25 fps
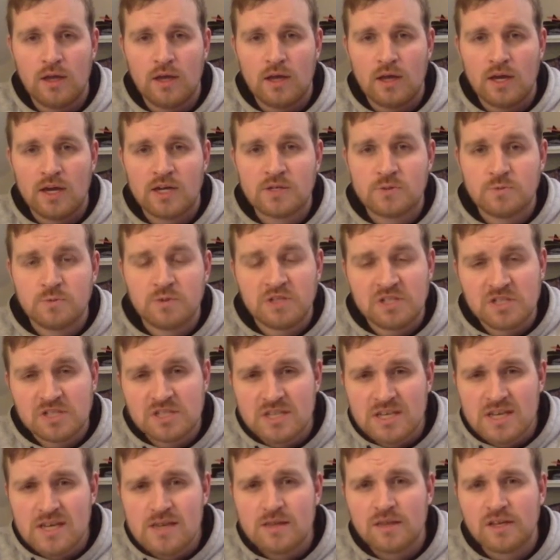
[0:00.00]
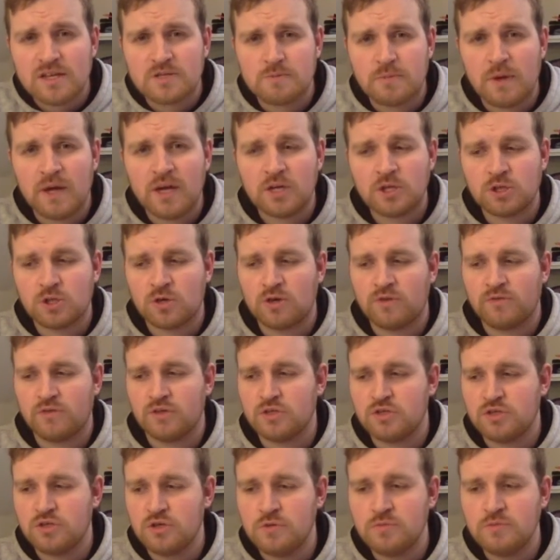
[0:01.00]
As we see this picture of a
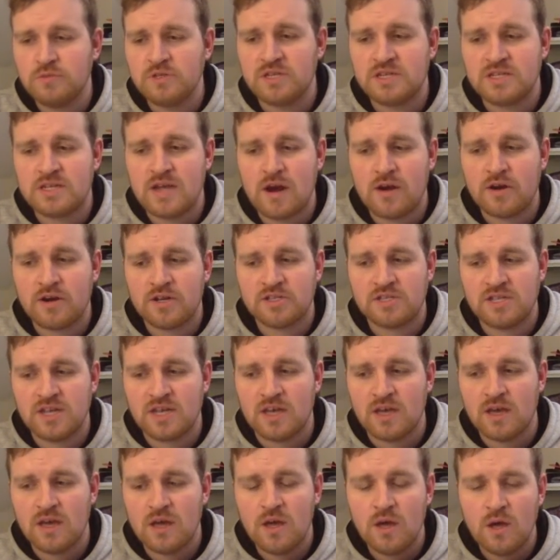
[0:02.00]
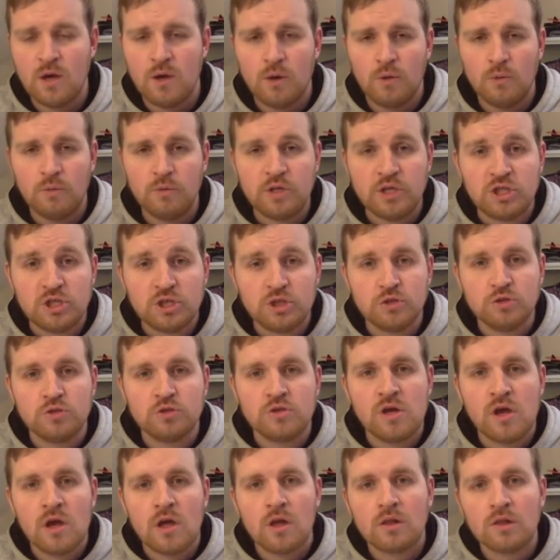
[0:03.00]
doomed eternity, we
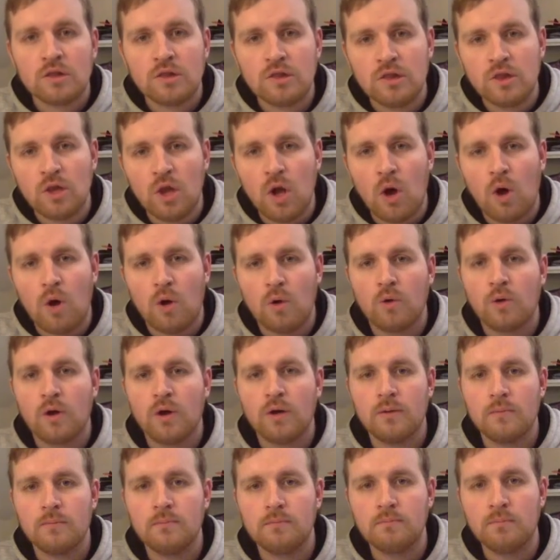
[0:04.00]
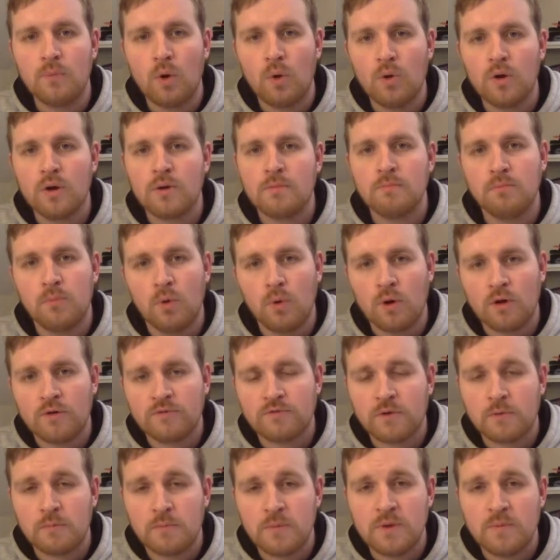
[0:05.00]
should long more and more
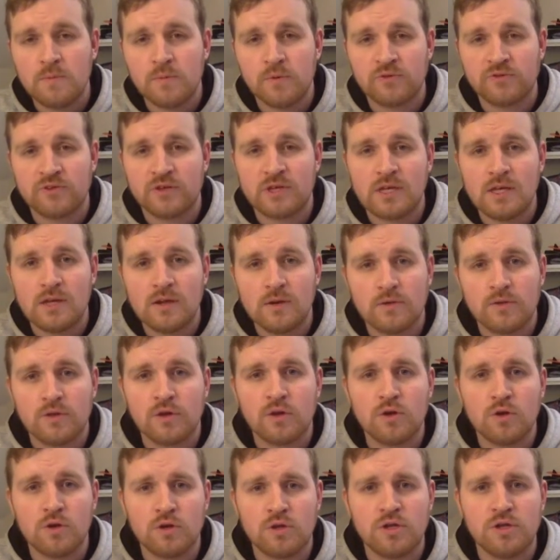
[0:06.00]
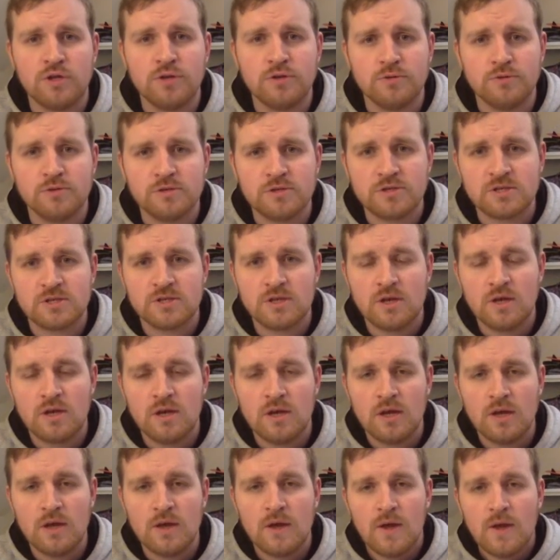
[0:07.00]
for people to hear the good news,
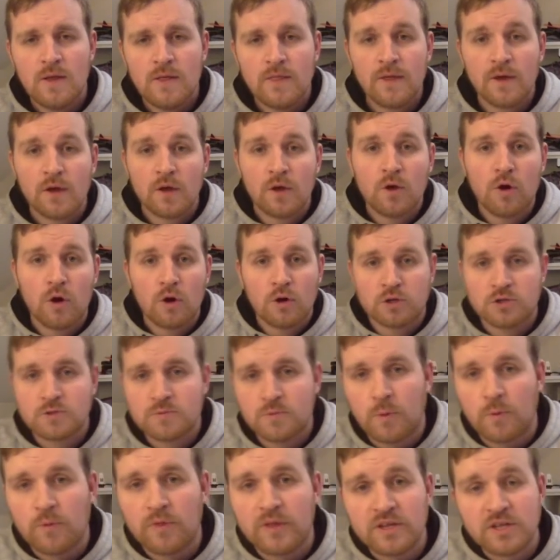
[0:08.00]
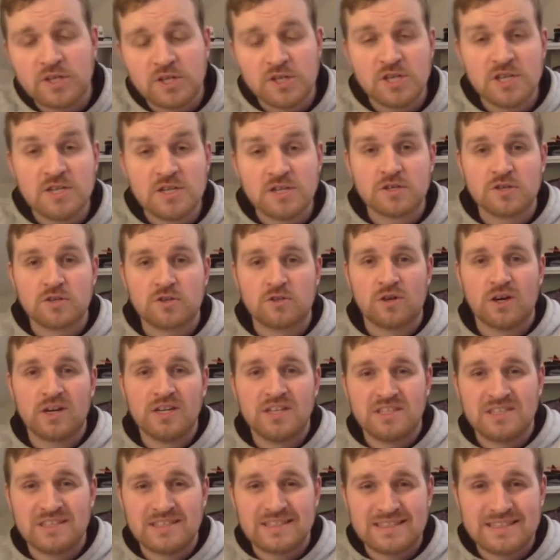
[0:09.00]
the gospel that Jesus
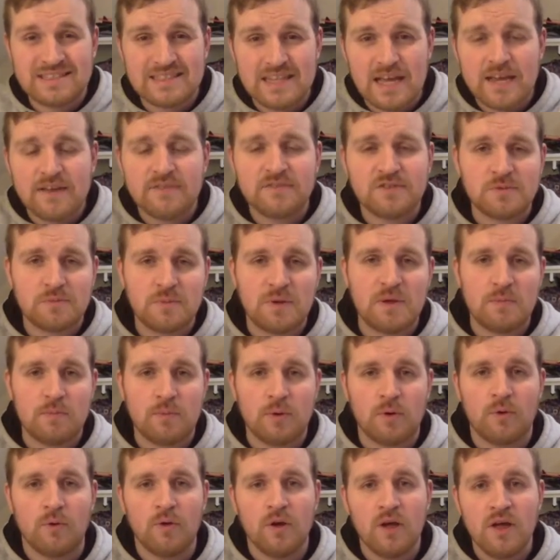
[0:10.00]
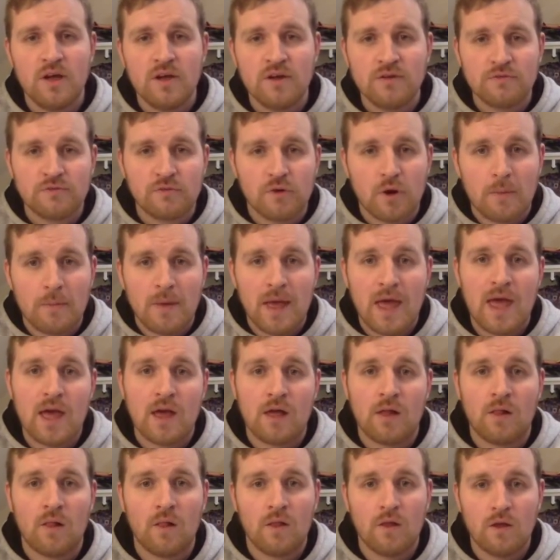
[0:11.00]
Christ saves people from
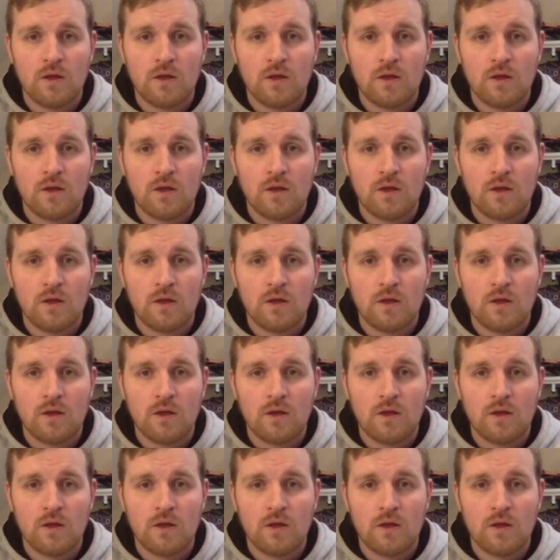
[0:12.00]
hell.